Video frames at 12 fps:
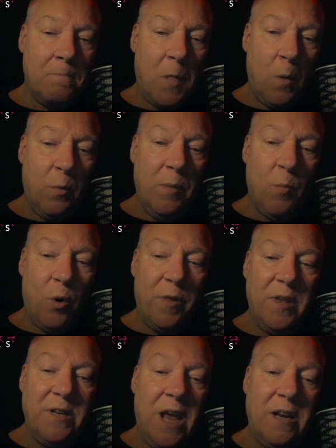We mourn
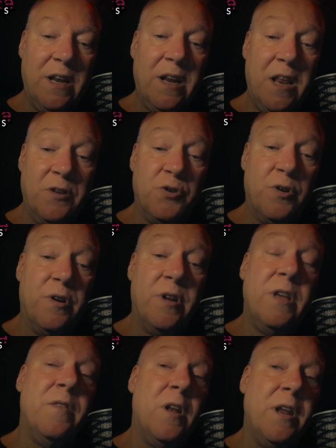the dead and injured
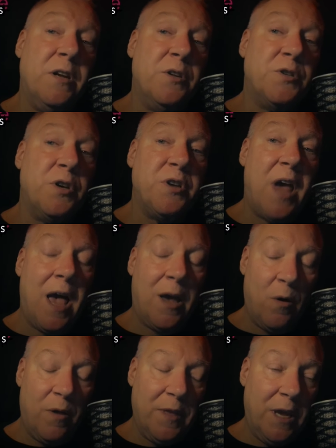in the latest attack
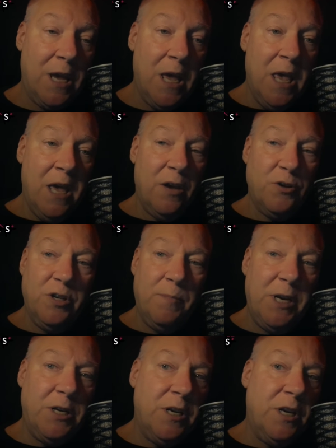on the
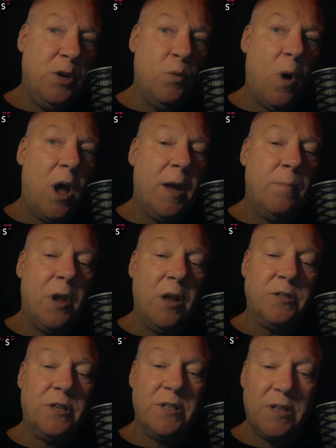LGBTQI
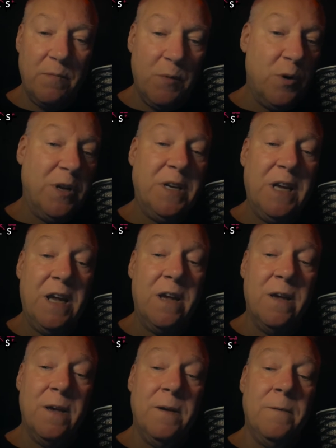plus community.
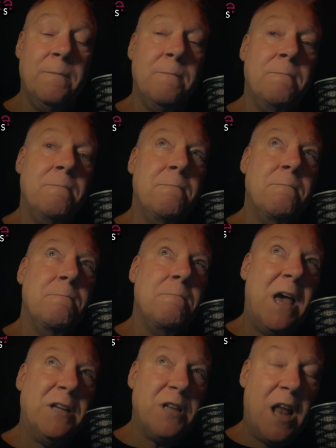
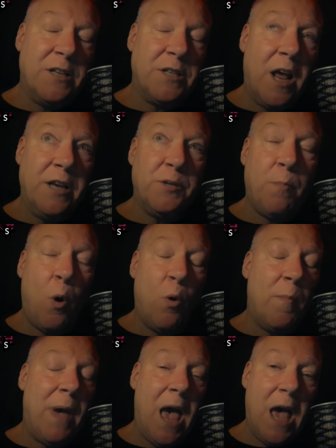As last night's
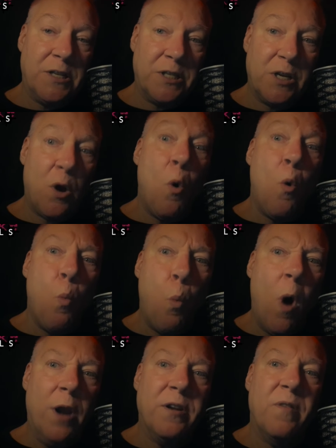poem asked,
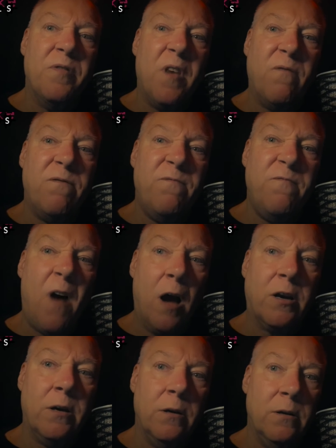what the
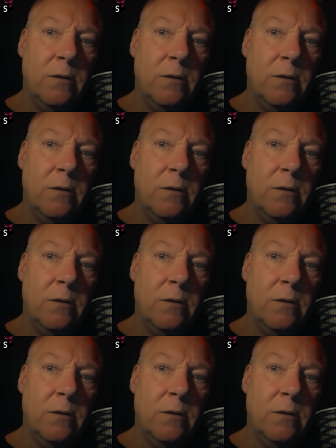fuck?